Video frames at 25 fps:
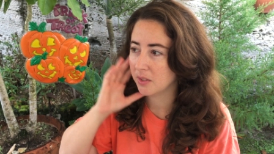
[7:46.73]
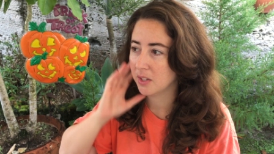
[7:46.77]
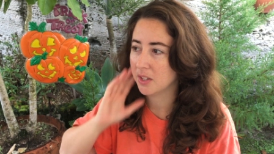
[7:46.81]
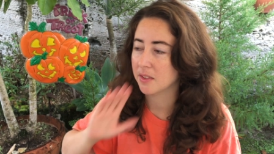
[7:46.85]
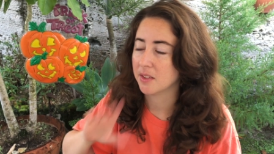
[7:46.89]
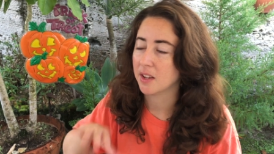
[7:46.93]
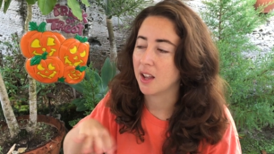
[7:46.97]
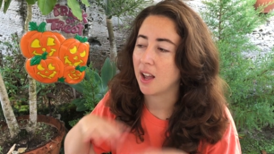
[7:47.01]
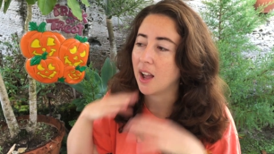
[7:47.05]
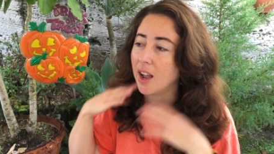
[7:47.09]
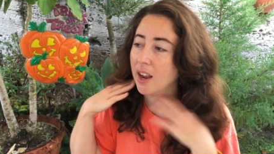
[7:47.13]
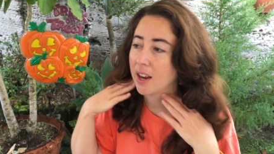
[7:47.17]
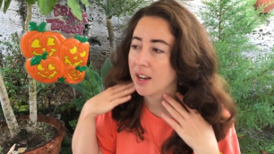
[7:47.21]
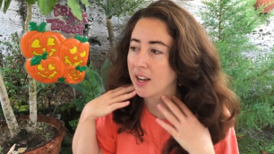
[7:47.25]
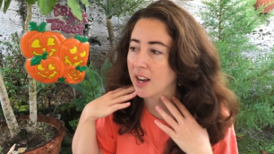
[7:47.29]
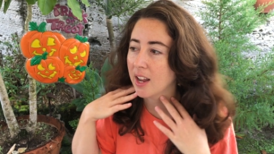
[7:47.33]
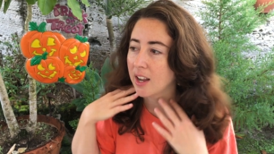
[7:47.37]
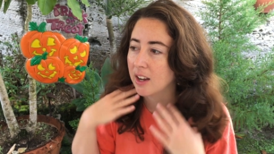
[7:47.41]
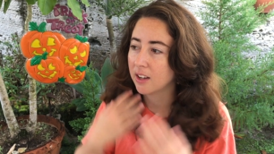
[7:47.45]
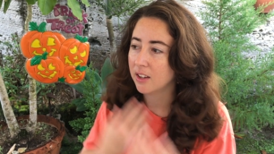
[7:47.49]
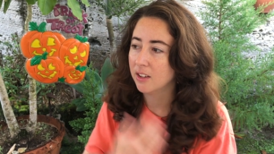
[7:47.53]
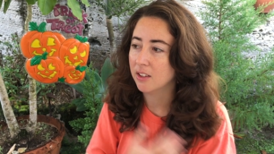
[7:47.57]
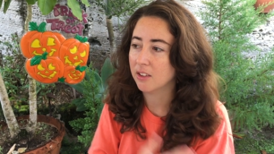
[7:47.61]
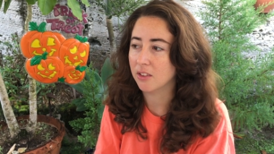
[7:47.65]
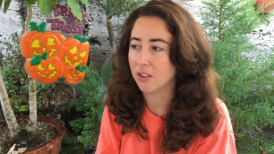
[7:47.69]
It's a high
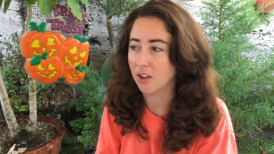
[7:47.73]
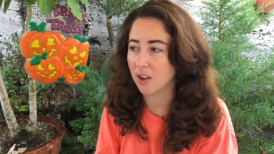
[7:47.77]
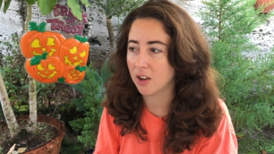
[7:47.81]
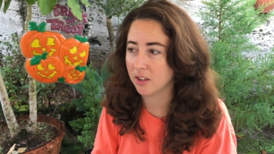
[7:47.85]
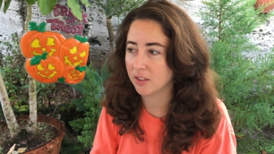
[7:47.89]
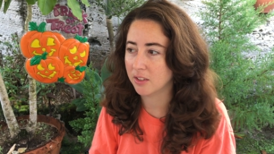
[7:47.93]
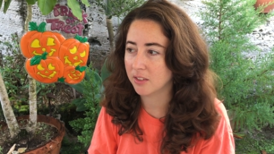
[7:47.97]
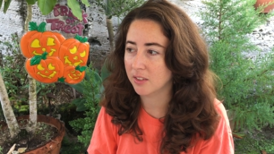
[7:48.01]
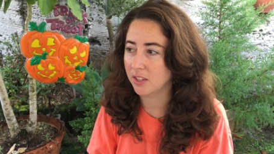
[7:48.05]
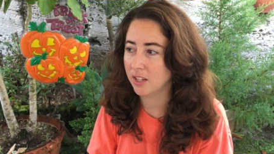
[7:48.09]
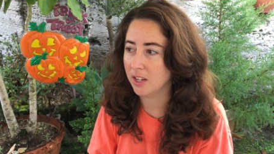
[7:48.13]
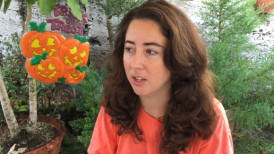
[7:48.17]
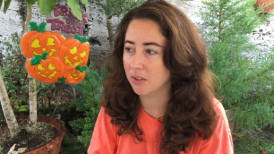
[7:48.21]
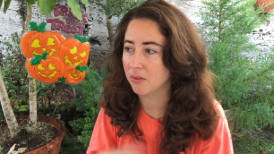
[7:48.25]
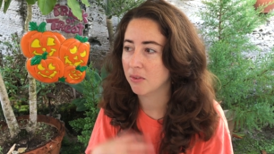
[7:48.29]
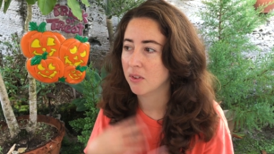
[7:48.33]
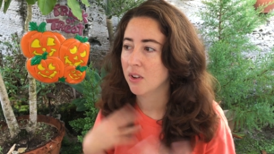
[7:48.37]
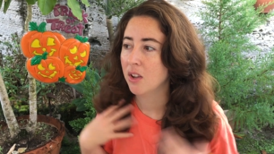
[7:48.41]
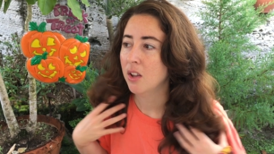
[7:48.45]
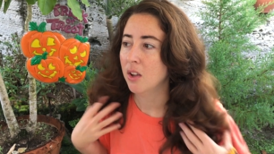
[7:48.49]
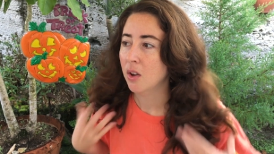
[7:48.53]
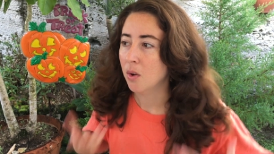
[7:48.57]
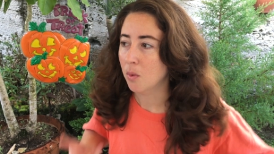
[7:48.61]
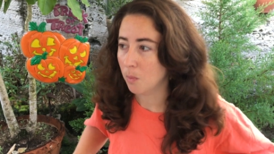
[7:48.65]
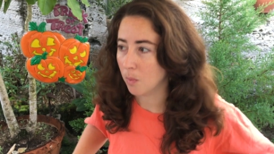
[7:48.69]
neck, long sleeve,
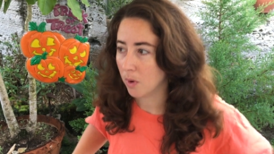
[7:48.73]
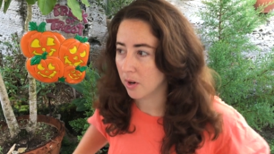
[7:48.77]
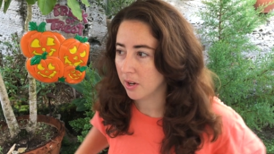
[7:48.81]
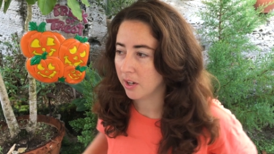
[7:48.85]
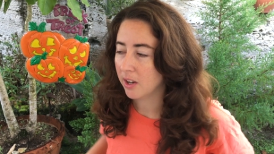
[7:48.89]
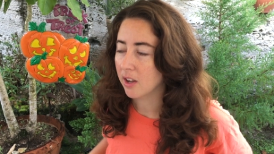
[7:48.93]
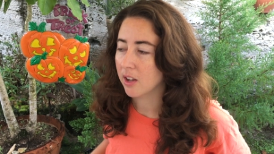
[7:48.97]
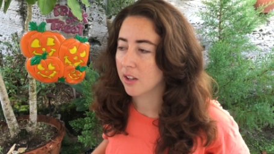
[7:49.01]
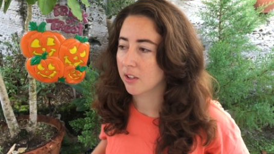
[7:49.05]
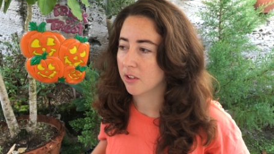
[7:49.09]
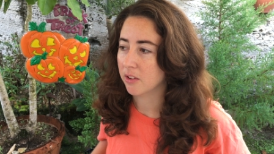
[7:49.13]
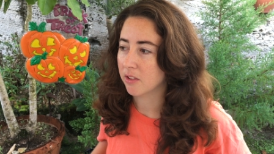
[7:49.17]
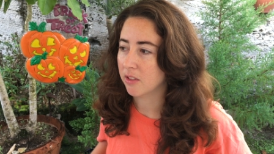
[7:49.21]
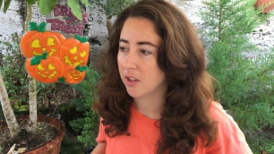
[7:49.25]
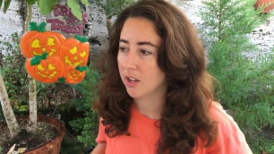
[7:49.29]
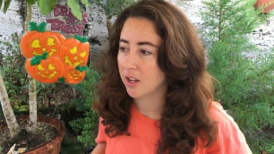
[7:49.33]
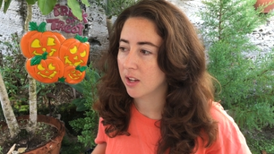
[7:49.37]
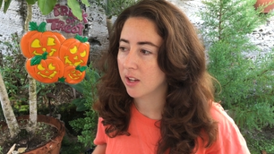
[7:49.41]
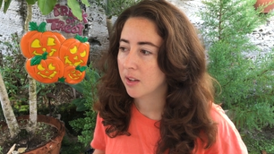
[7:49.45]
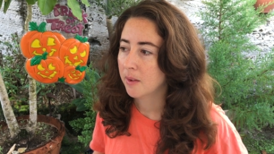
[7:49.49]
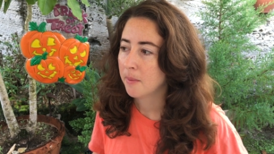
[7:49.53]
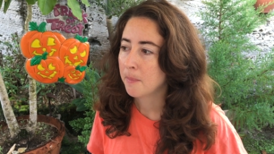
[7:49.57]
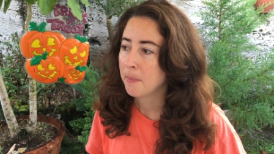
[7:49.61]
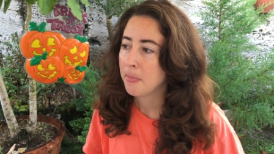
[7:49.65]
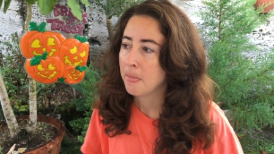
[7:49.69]
one color thing.